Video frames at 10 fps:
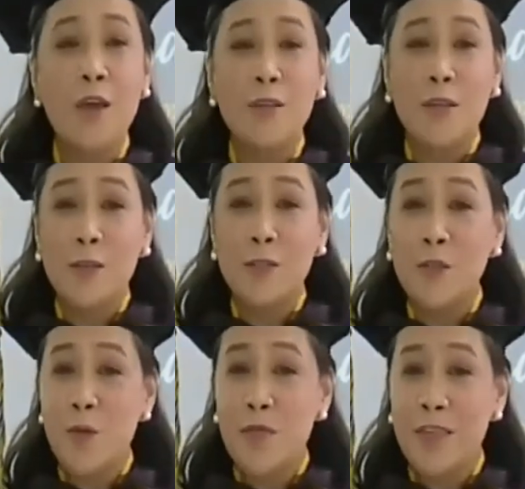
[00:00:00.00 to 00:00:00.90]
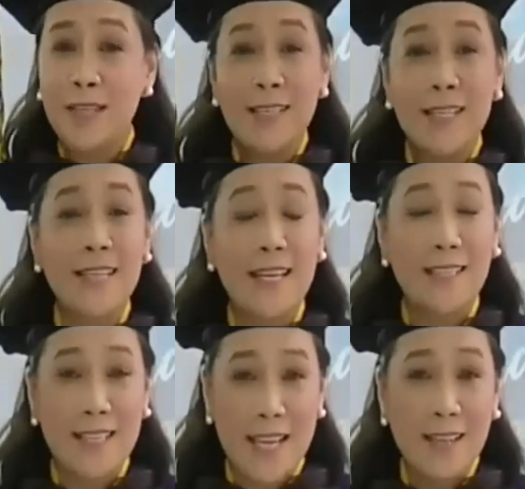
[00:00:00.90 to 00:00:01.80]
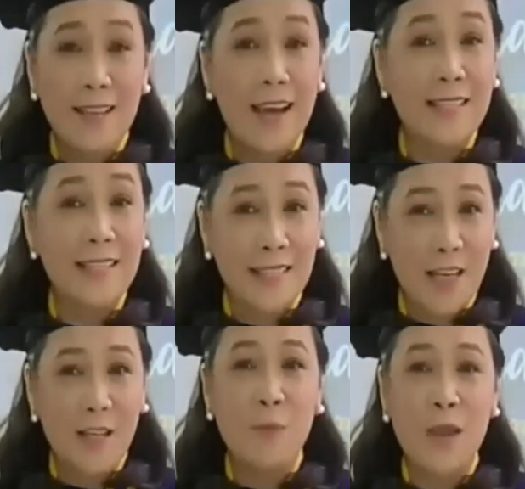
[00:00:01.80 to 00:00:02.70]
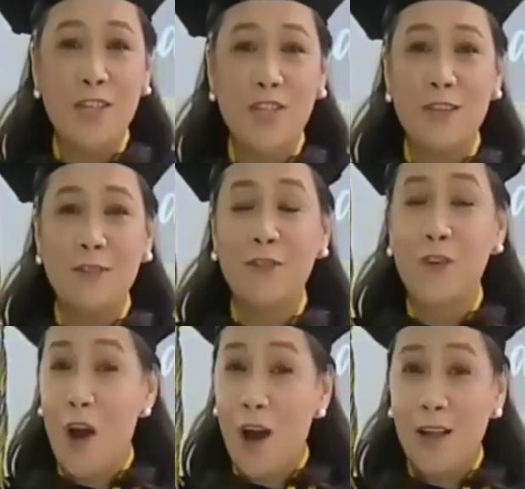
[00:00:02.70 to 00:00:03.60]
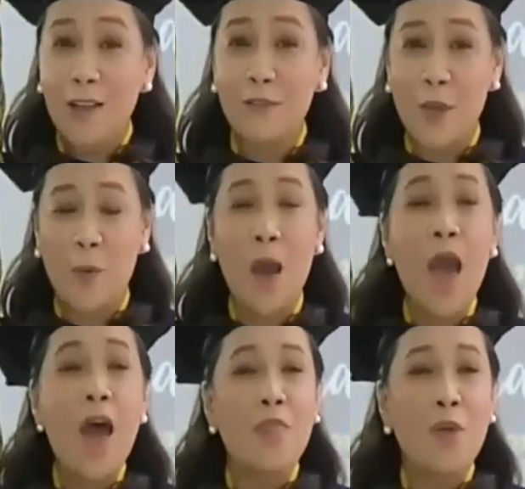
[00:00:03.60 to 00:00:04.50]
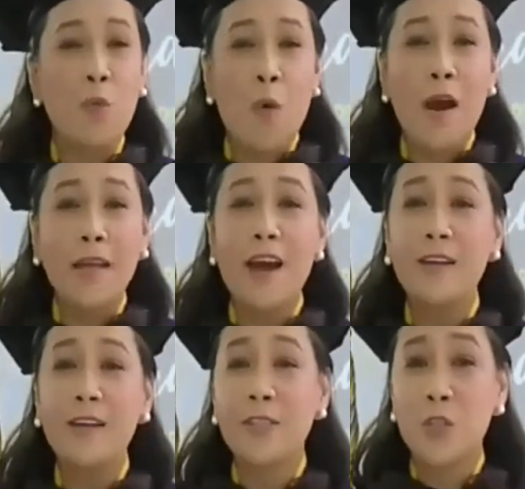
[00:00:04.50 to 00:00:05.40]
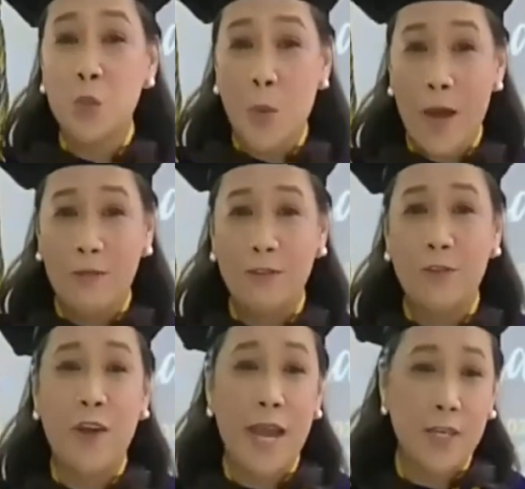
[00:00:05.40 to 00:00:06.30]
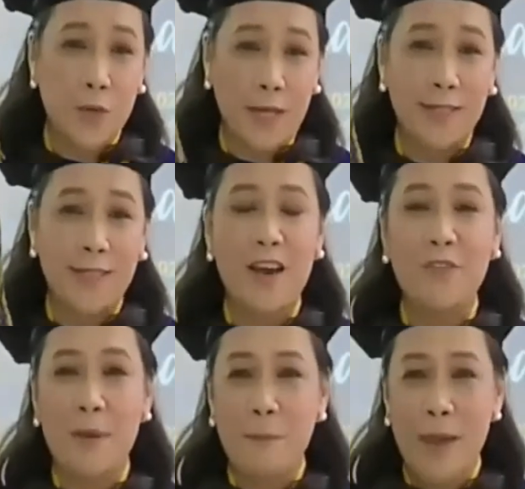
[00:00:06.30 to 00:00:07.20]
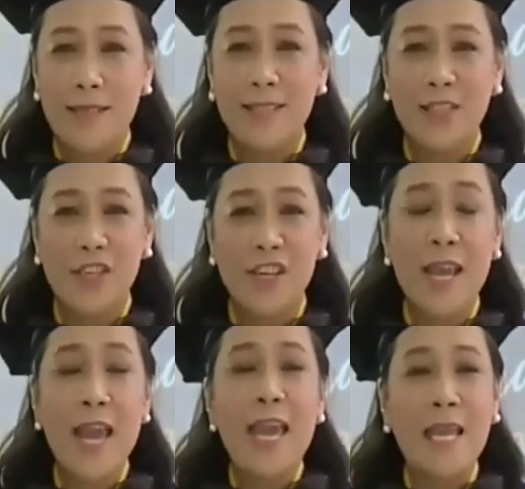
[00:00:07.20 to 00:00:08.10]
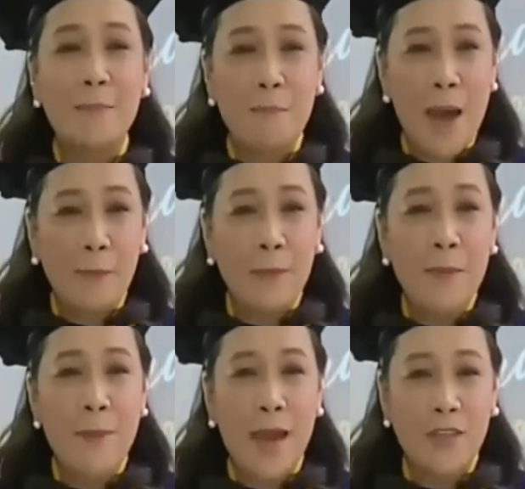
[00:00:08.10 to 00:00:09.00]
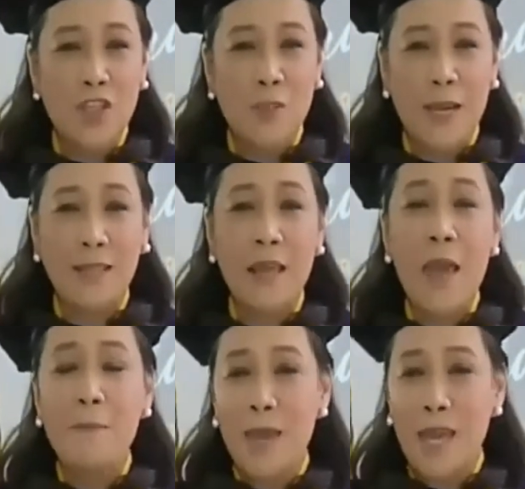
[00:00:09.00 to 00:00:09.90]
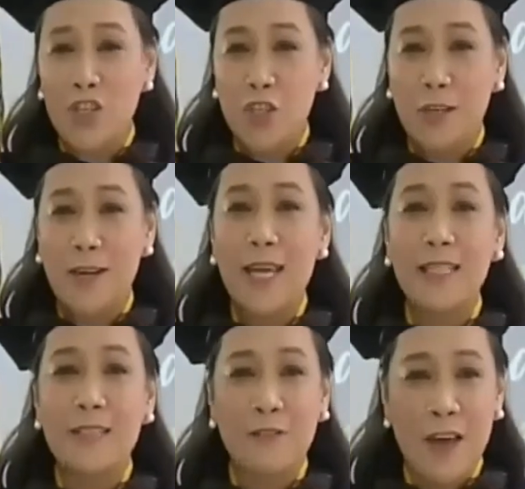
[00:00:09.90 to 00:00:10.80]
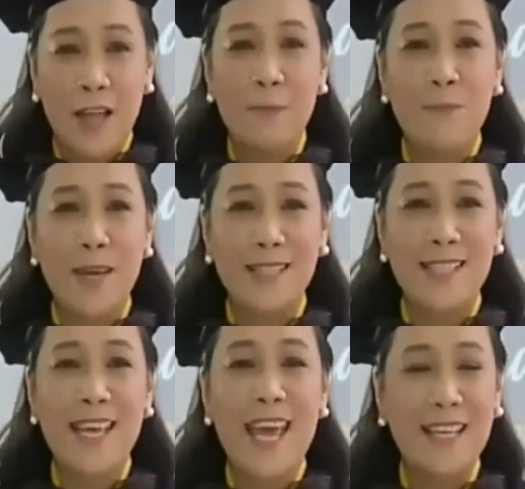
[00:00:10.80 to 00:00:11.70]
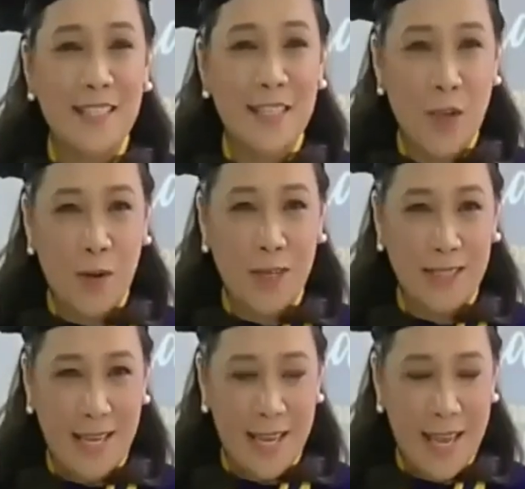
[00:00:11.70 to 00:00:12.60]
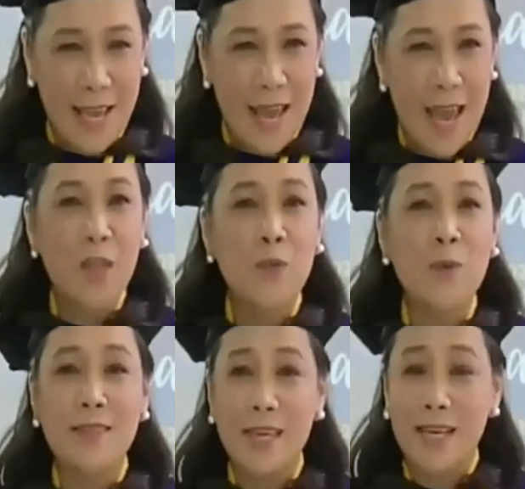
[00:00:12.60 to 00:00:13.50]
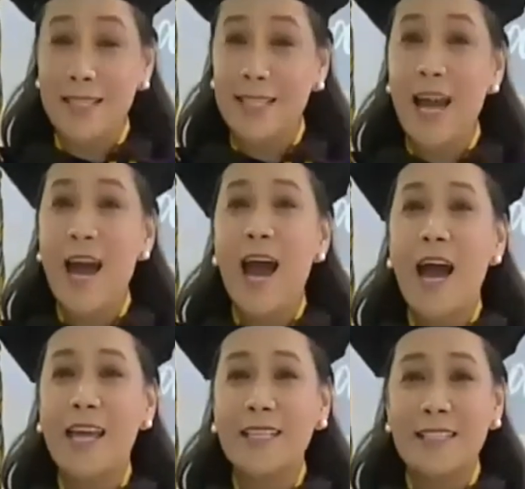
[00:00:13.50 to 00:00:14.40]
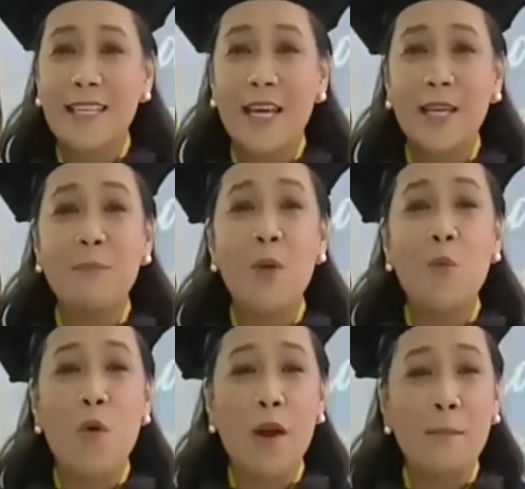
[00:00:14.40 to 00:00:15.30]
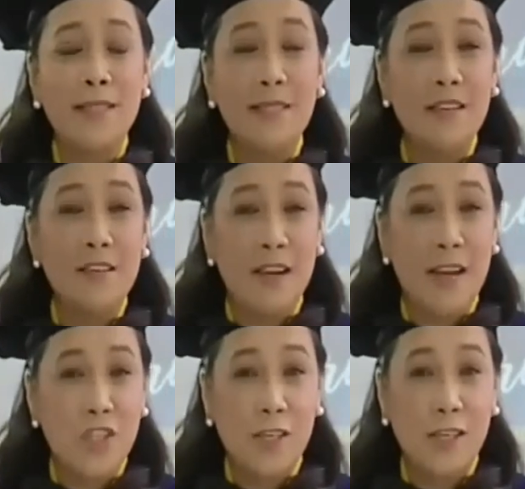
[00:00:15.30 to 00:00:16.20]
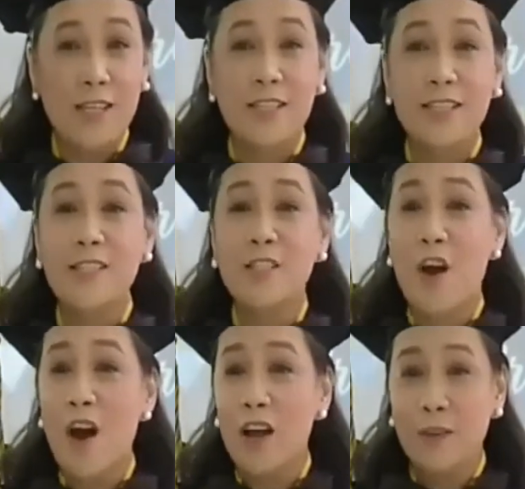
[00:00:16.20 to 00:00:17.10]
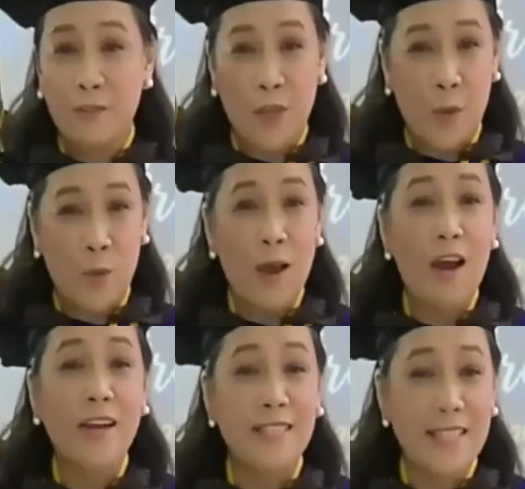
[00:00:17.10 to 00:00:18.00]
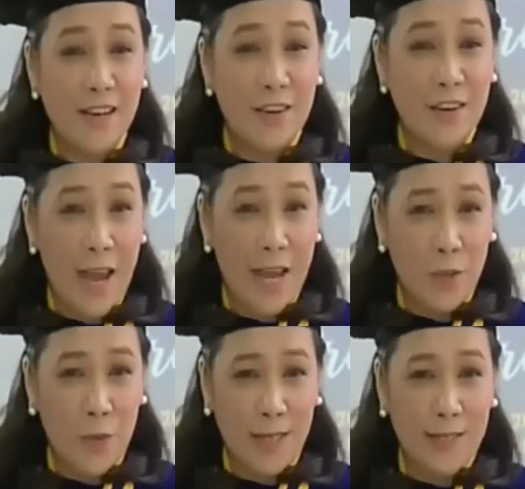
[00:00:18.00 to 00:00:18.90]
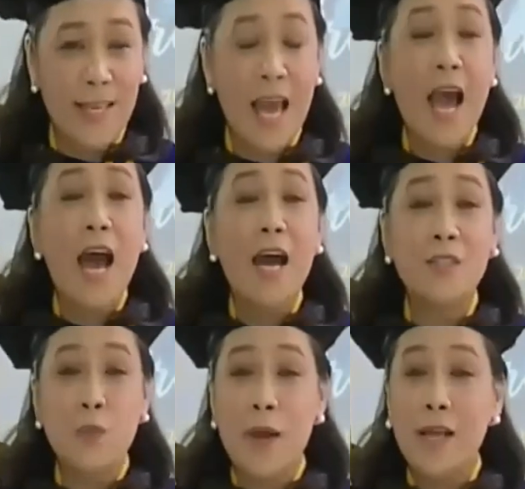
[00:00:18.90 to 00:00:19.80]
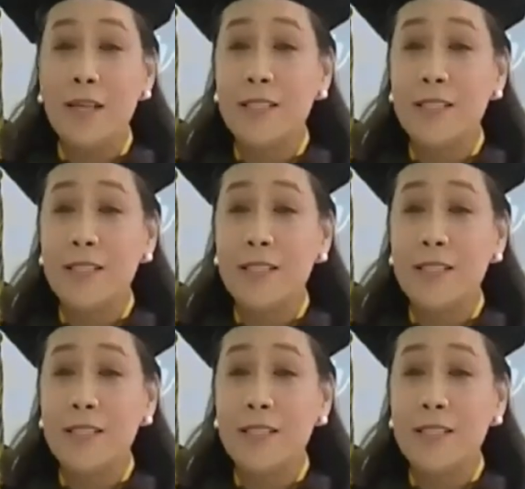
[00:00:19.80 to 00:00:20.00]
So this is indeed a celebration for all of you, the 112 graduates of the Master in Public Management major in Development and Security. And with this, I extend my warmest congratulations to all of you, our dear graduates, as well as to your